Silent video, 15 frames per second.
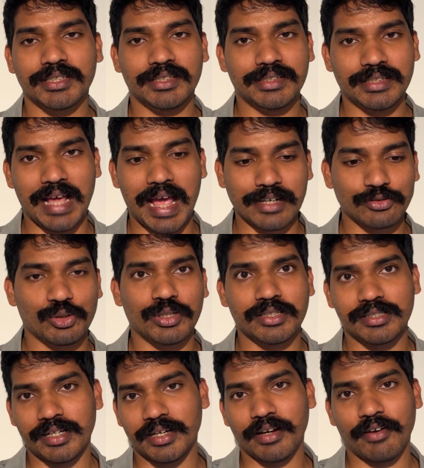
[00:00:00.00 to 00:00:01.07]
in actual
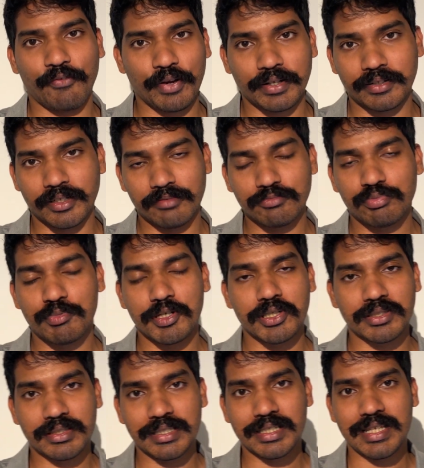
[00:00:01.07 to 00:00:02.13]
scientific terms,
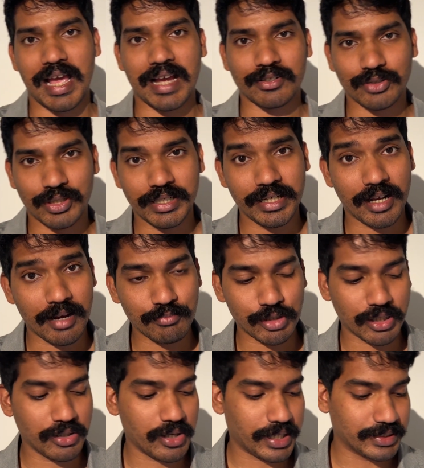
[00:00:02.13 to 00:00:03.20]
because this actually comes
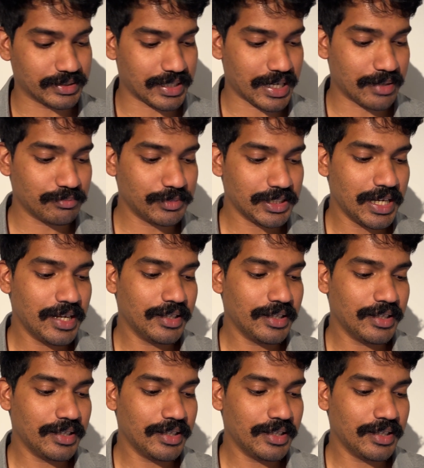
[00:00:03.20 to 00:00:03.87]
on your exam.